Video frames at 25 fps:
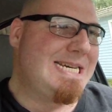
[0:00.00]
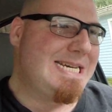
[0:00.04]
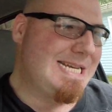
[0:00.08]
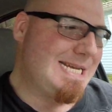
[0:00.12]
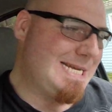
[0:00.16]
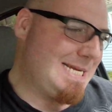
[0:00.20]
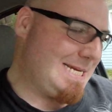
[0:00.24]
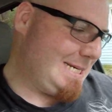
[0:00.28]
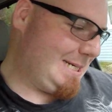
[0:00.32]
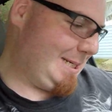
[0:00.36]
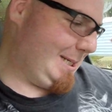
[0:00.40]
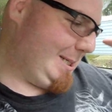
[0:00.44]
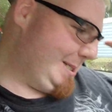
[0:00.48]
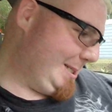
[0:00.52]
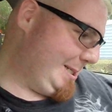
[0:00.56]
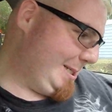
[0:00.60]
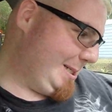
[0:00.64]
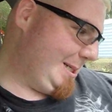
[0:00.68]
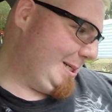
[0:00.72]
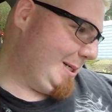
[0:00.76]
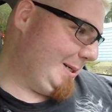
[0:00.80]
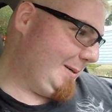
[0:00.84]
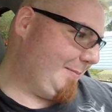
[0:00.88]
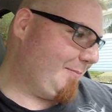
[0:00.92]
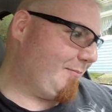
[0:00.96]

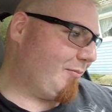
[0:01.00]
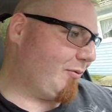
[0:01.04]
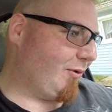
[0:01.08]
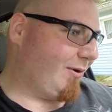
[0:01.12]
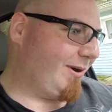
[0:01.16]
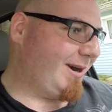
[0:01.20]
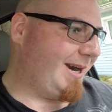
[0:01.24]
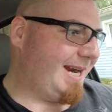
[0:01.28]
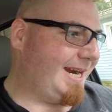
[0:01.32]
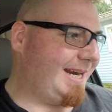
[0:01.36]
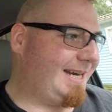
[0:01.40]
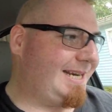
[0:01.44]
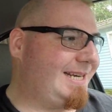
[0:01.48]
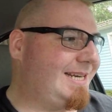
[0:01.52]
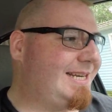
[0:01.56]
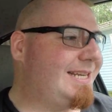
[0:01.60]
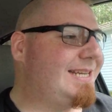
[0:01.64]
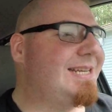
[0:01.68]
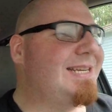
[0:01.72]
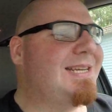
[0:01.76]
Your brain.